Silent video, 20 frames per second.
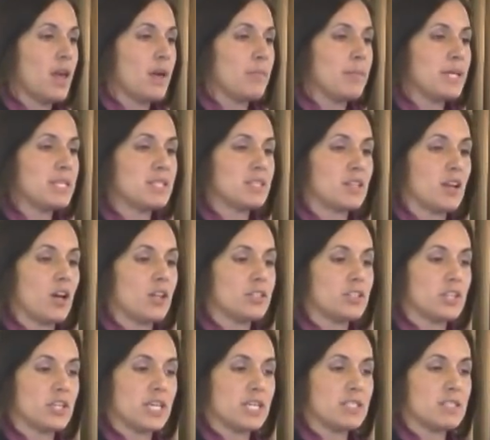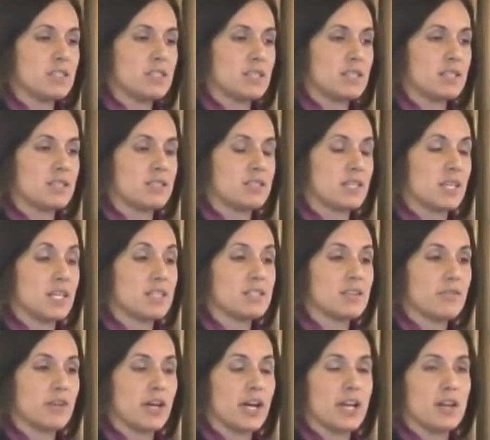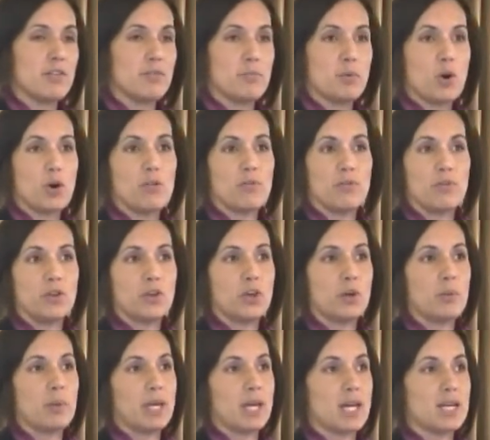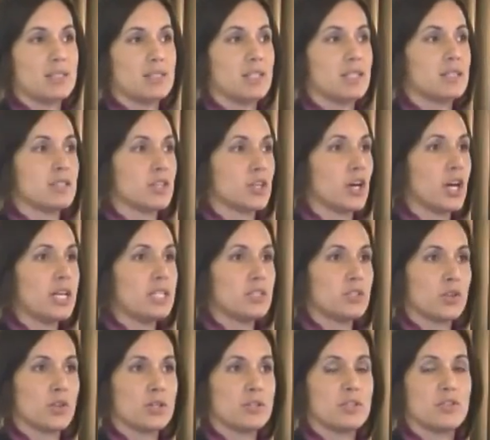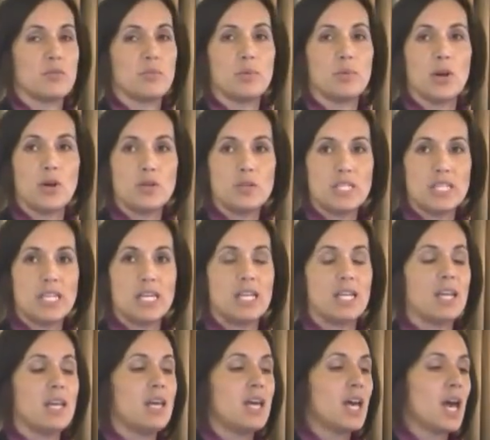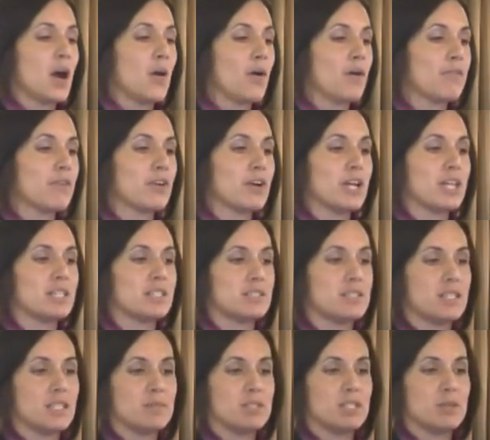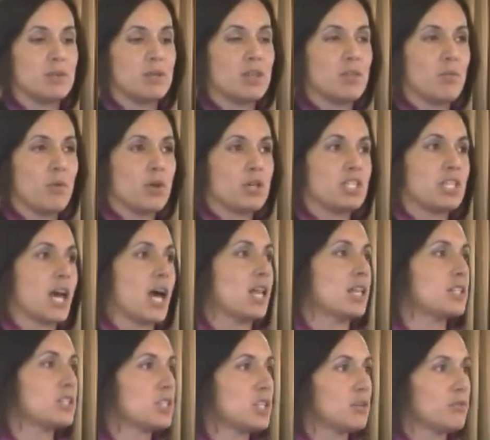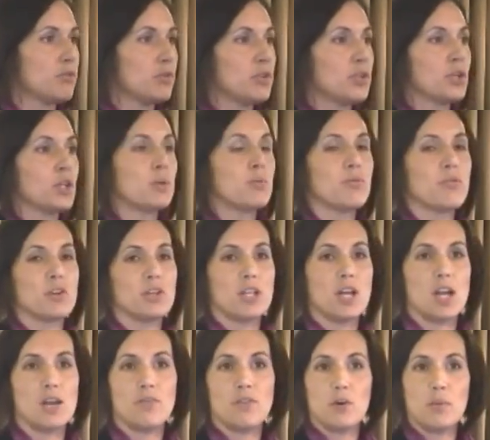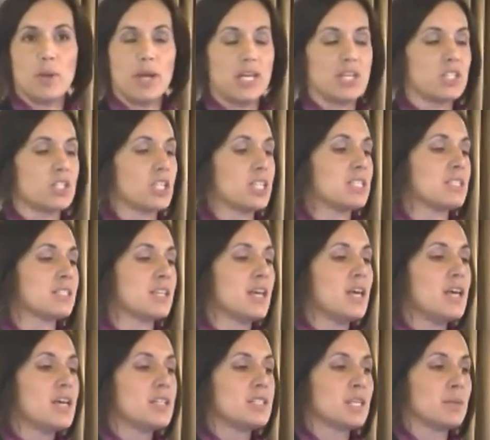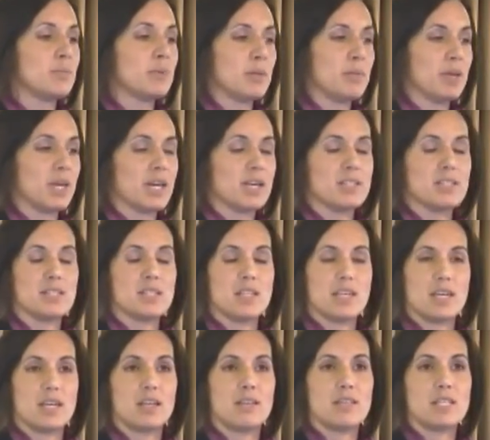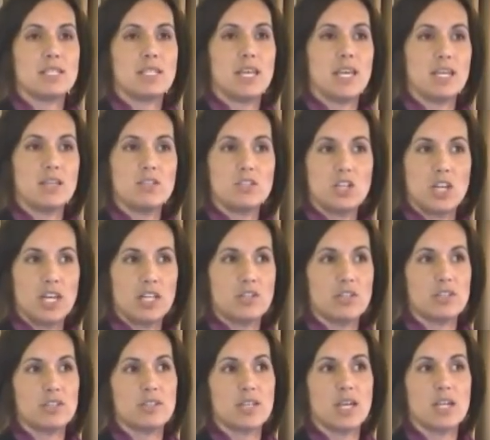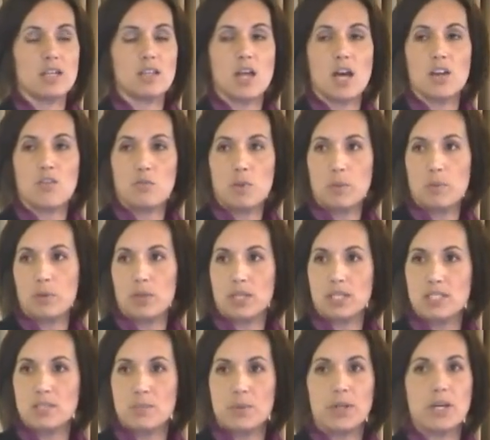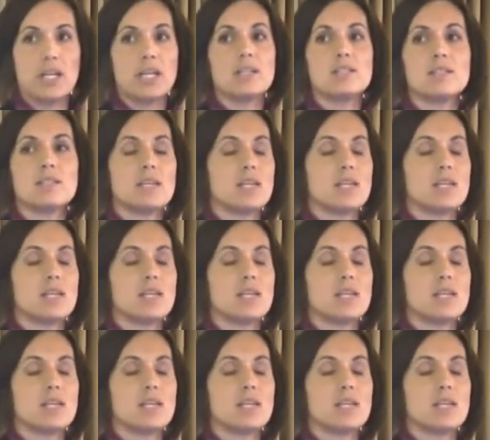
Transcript: Meats and alternates, this is a very important food group because it is a great source of protein. However, it seems to be the more challenging food group for a lot of our patients simply because of the taste changes that a lot of people experience